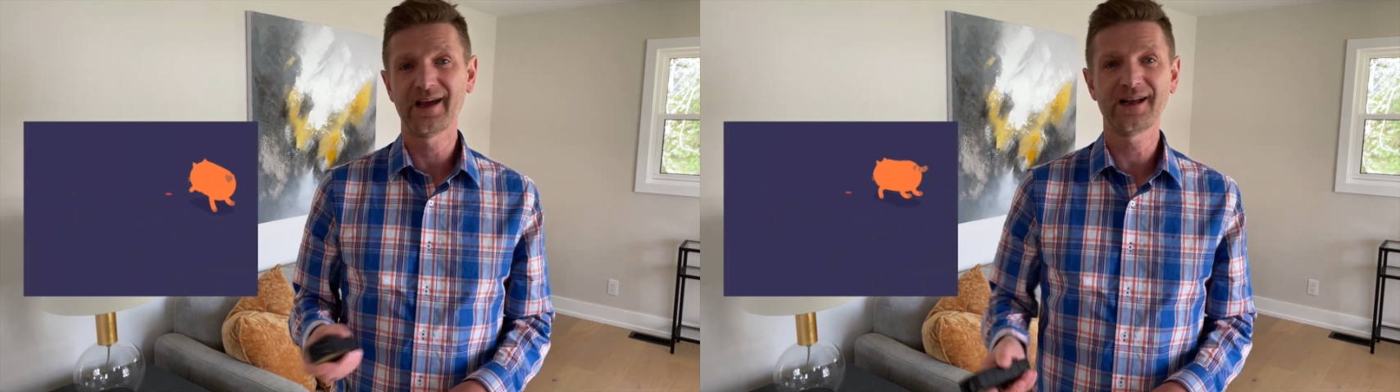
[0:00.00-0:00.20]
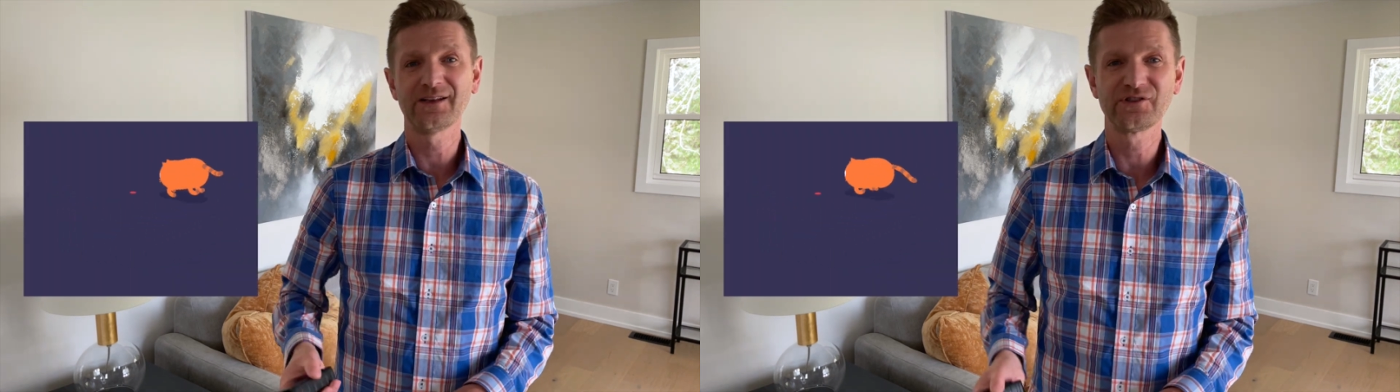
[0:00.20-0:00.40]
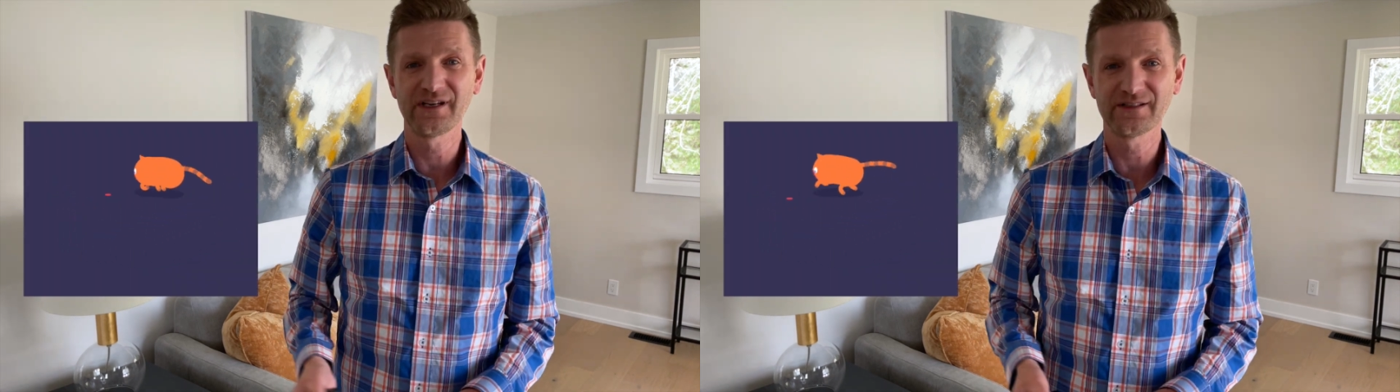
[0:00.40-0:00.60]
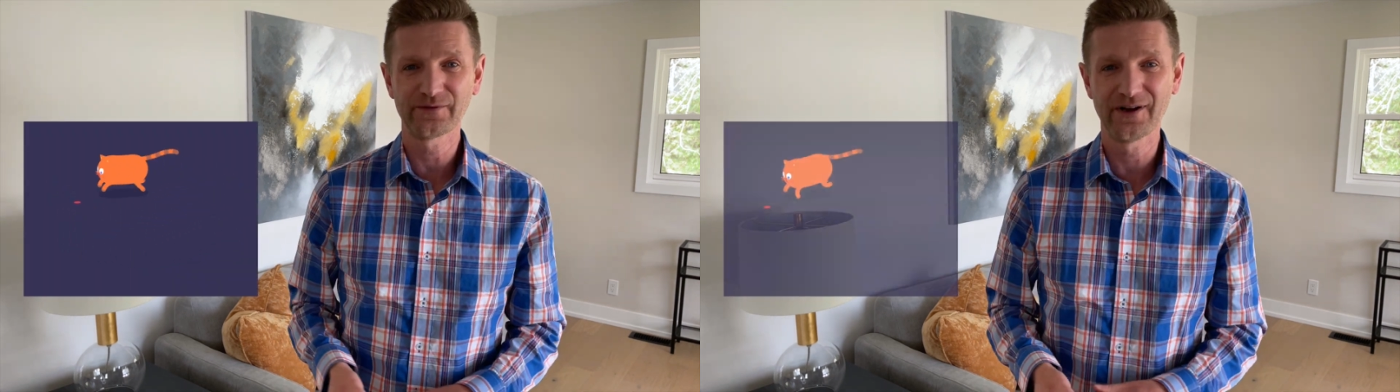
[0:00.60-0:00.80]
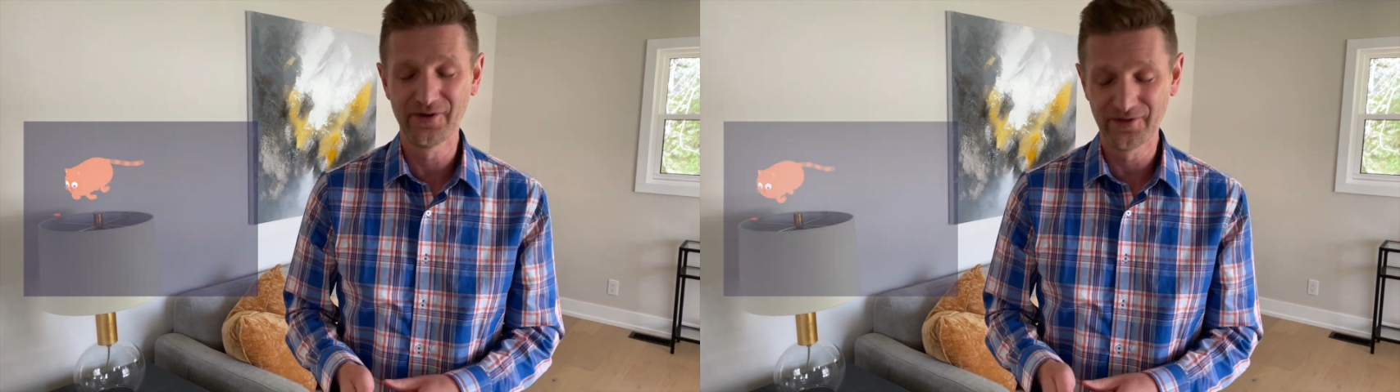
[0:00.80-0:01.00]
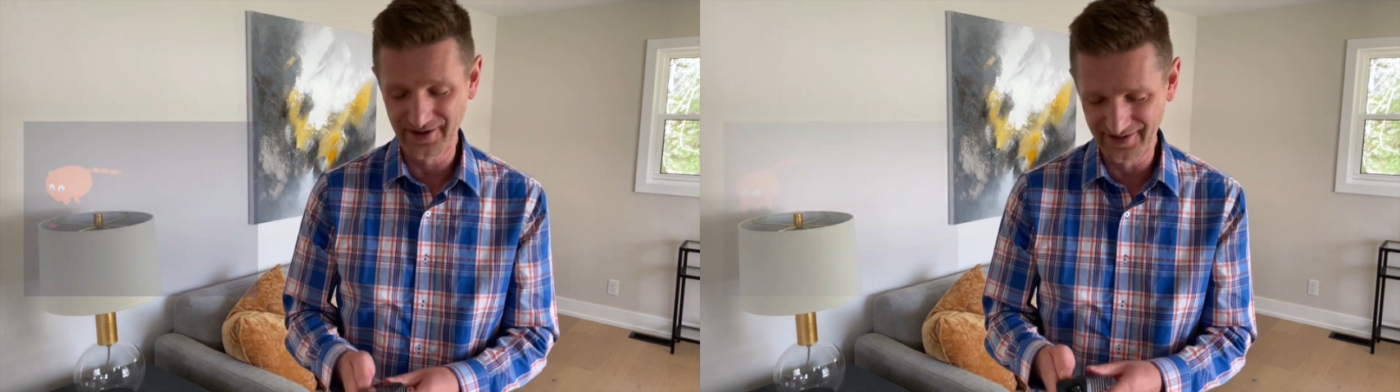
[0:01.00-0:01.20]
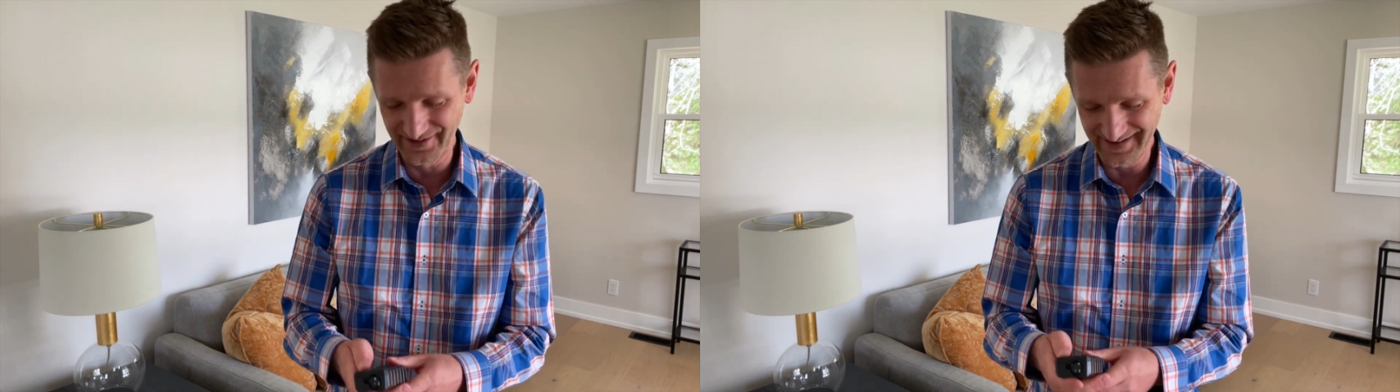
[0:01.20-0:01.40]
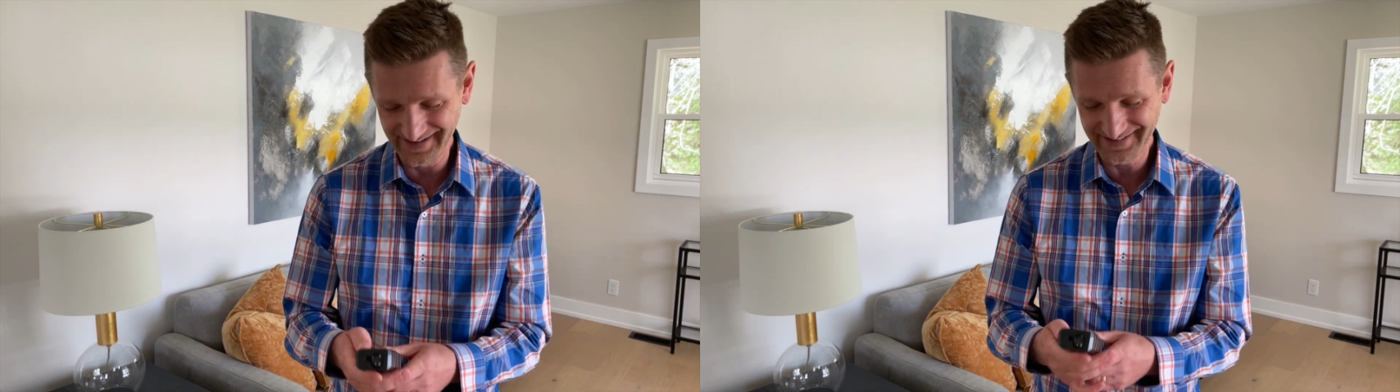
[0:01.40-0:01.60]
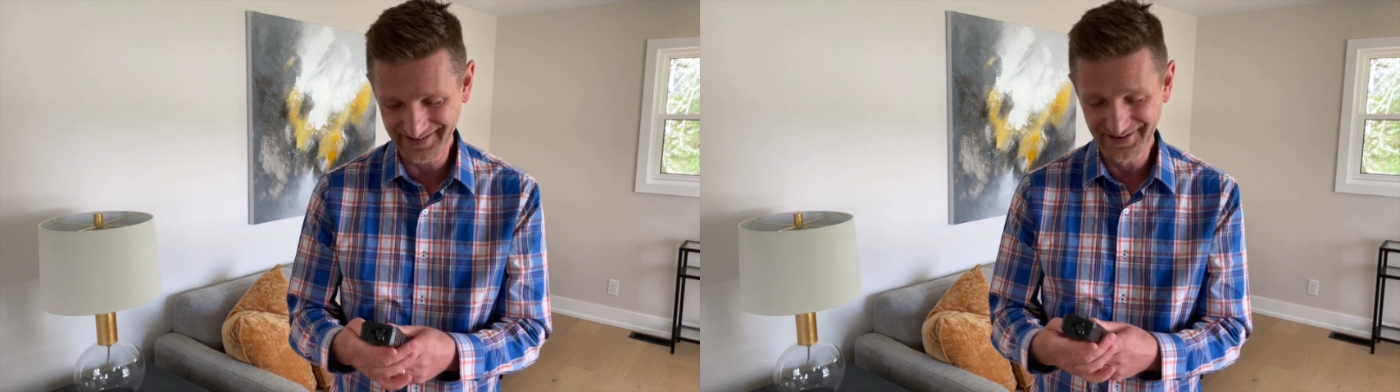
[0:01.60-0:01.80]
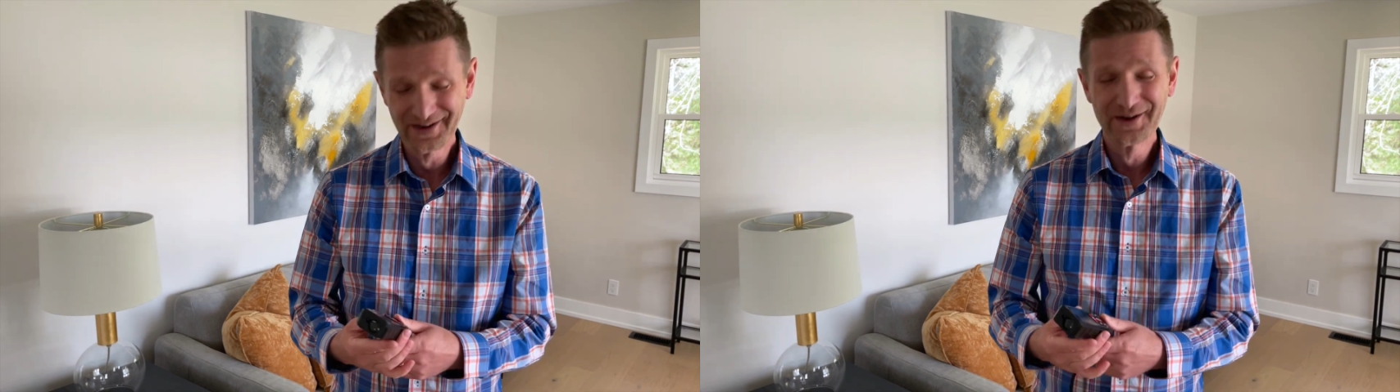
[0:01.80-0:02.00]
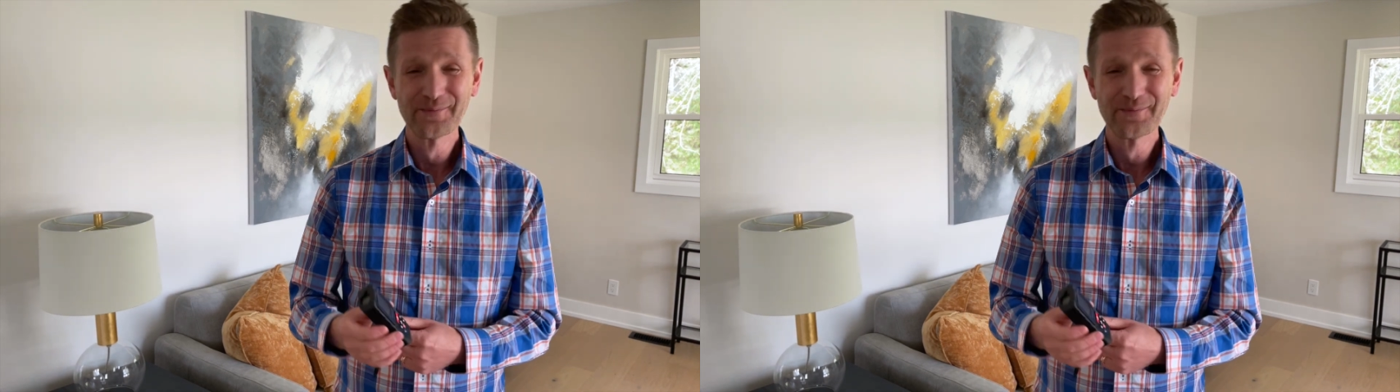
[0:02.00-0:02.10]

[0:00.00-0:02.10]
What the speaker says: Cat can chase around the laser.